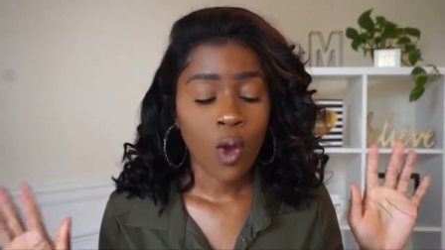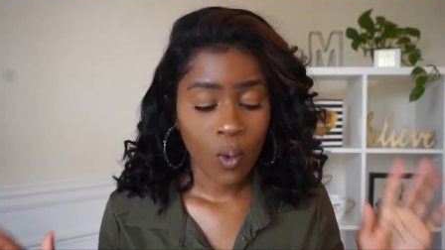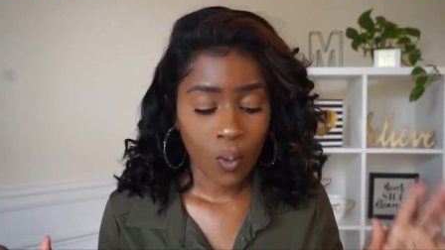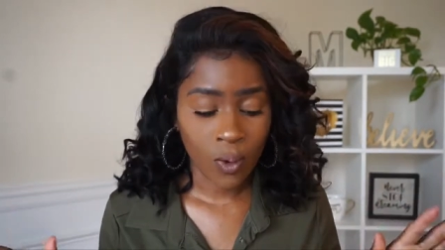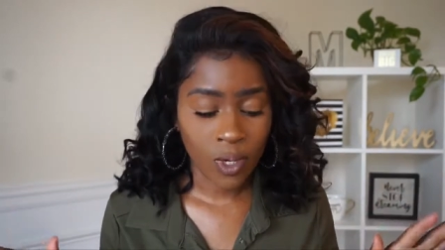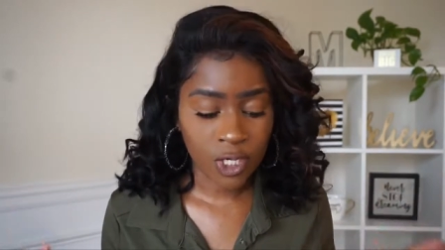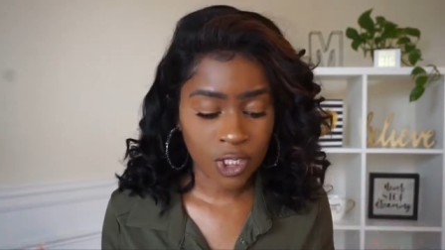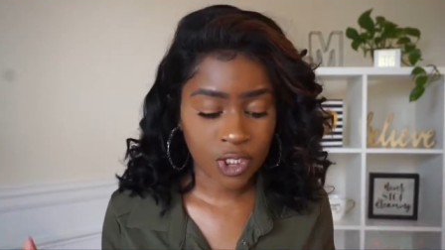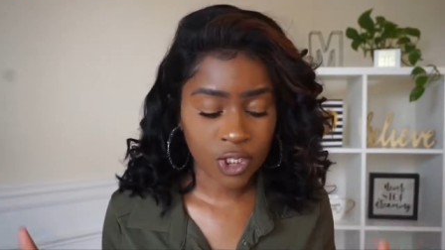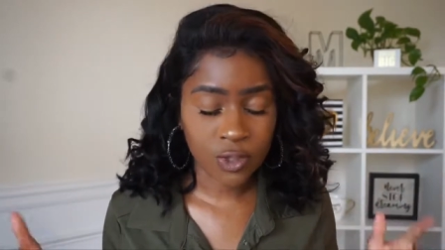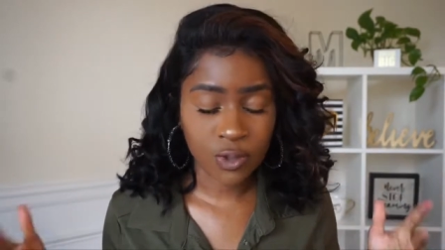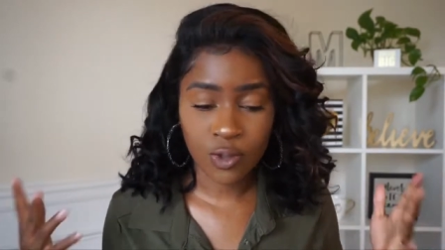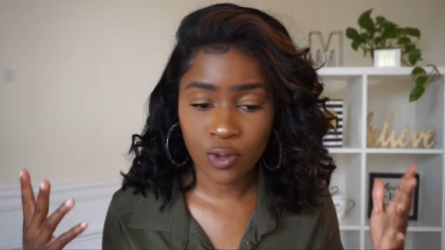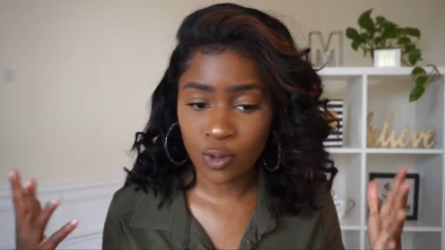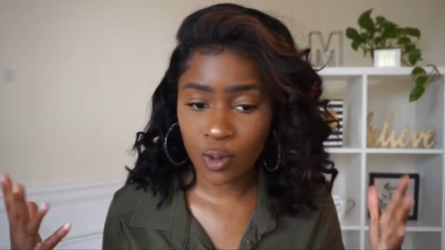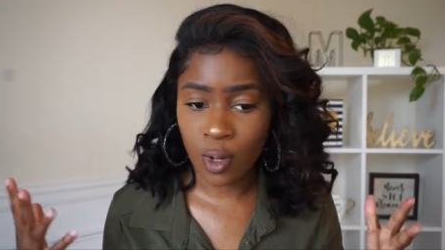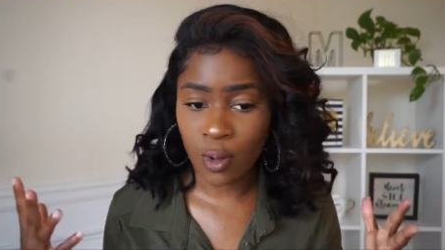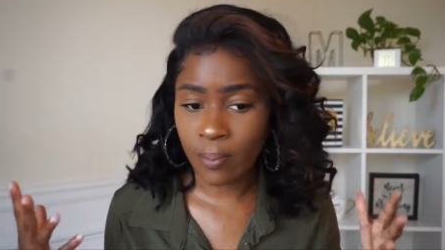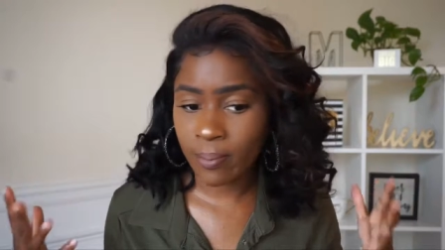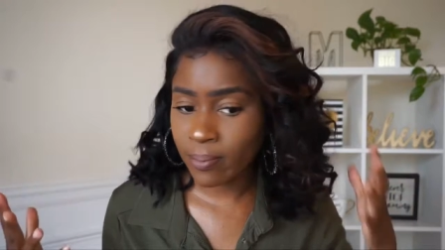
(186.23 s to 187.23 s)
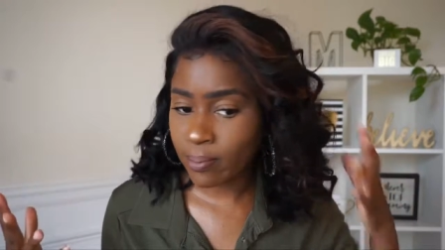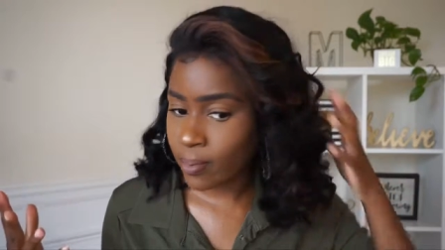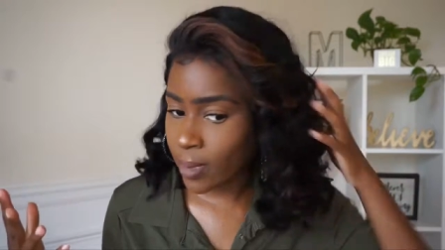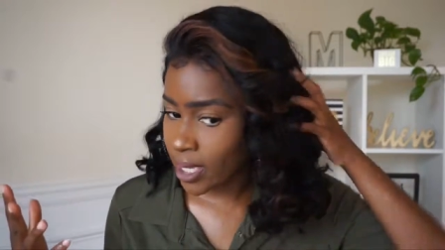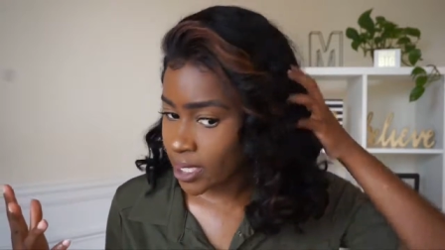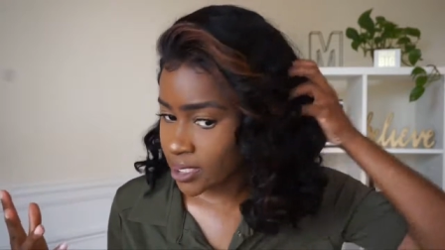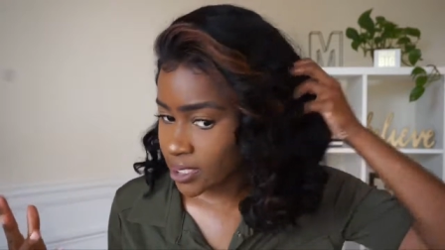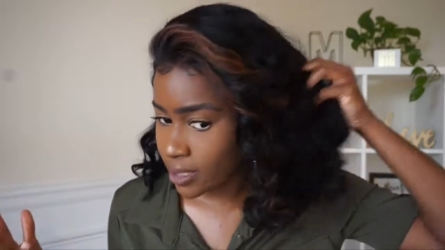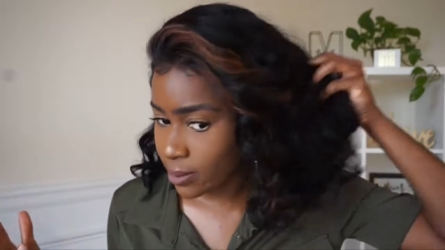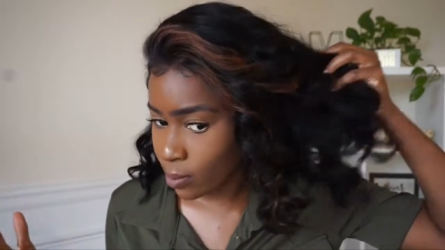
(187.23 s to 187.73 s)
which, you know,
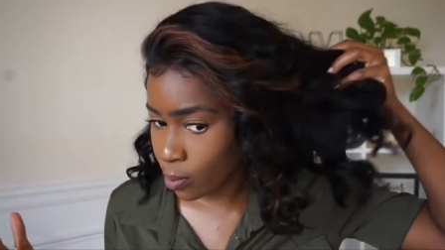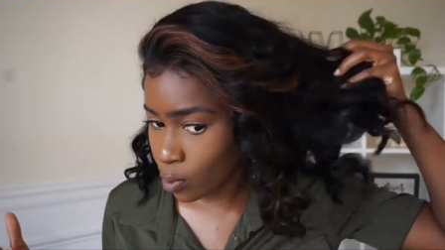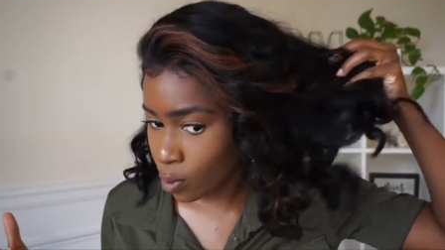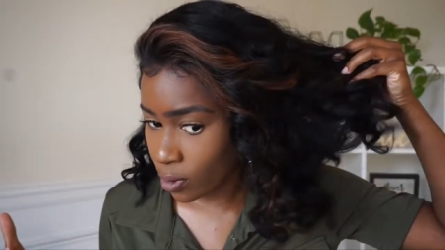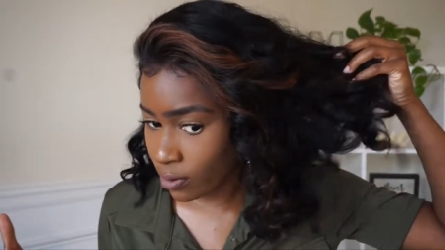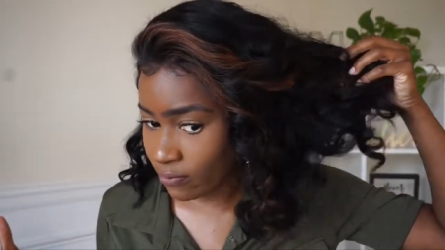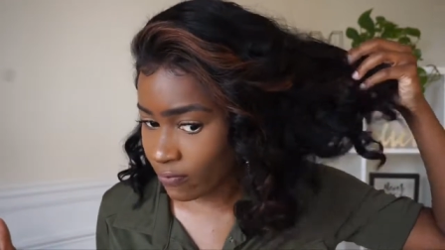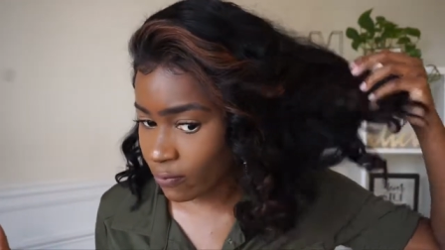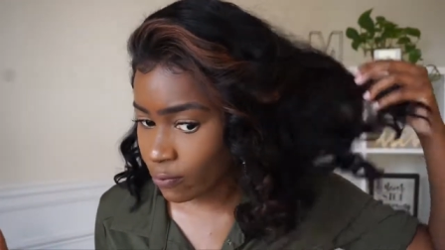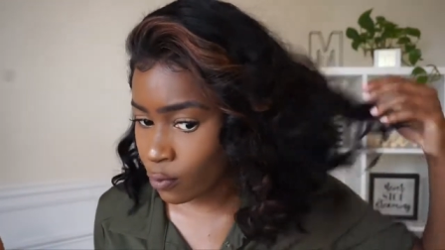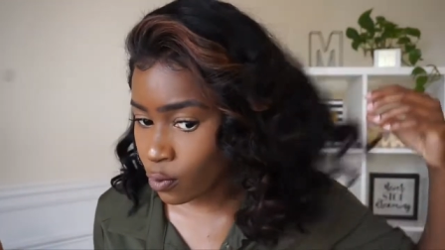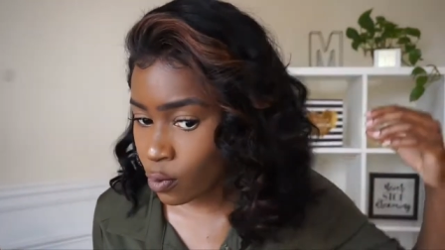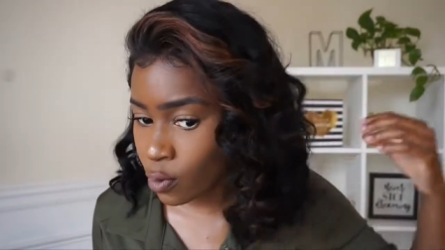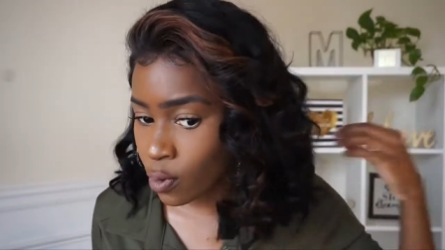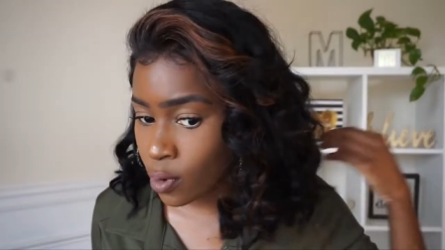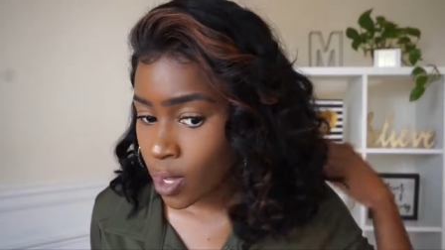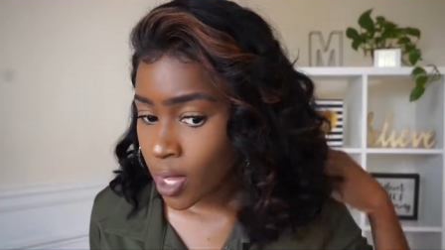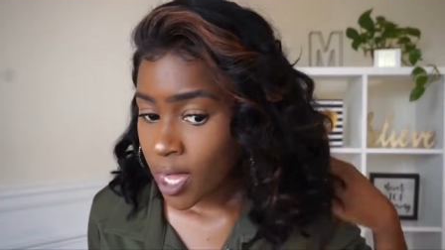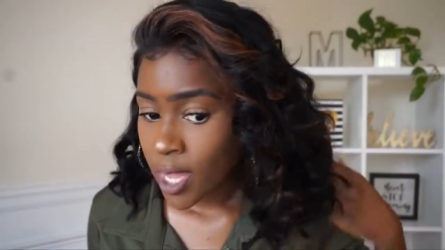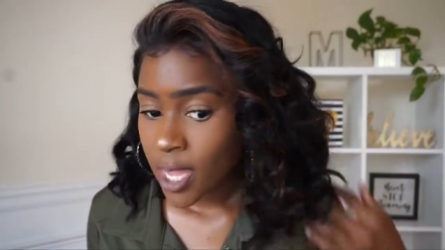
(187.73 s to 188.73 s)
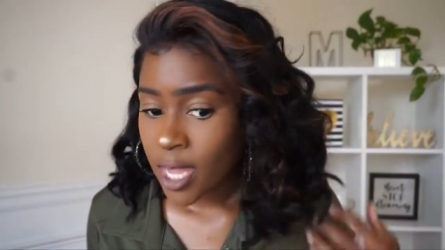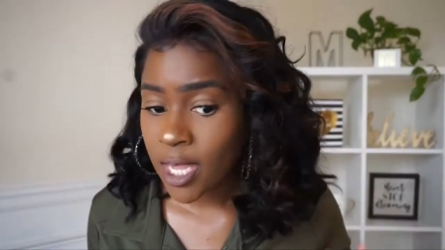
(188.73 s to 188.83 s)
makes it more full.